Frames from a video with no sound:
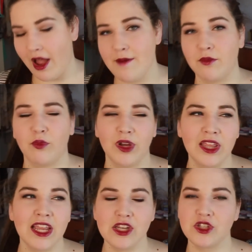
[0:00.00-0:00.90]
I'm
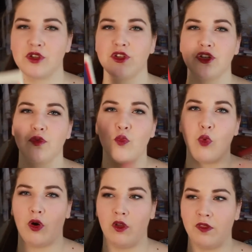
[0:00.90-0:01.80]
really into
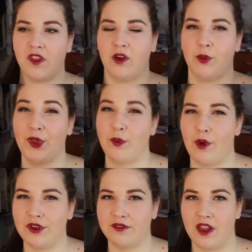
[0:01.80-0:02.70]
worlds that are really
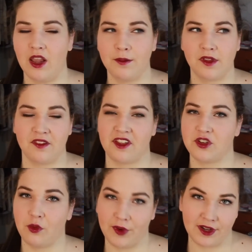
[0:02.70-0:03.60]
well developed because I
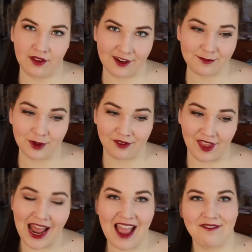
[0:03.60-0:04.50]
don't read a lot of books
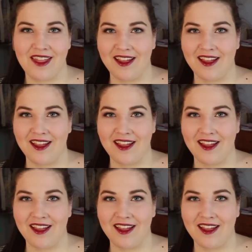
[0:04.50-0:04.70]
that have